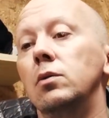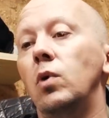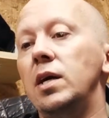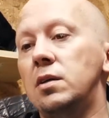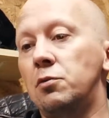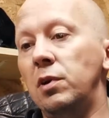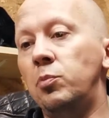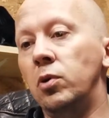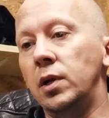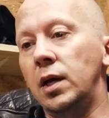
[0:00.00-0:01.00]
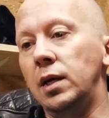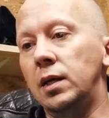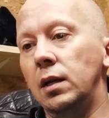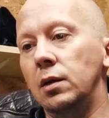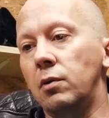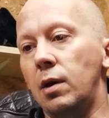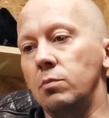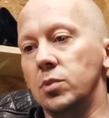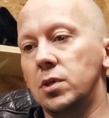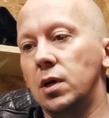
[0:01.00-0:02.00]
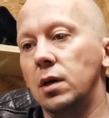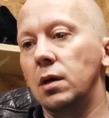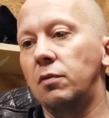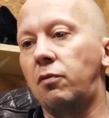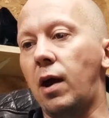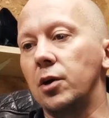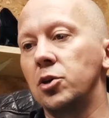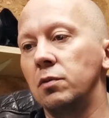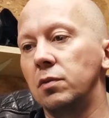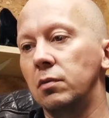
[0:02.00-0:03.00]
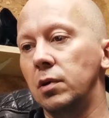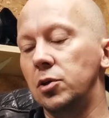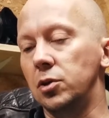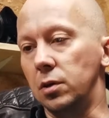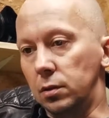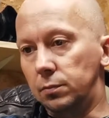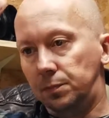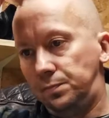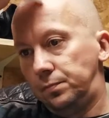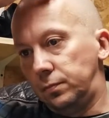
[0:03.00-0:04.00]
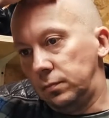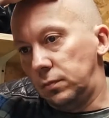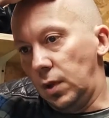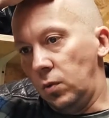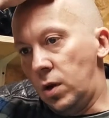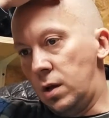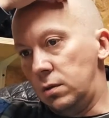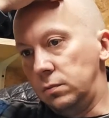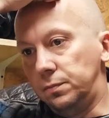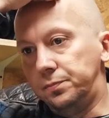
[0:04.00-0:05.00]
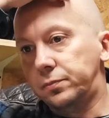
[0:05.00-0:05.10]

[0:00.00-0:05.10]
weighs 3.8 kilograms, a fraction of the original. Well,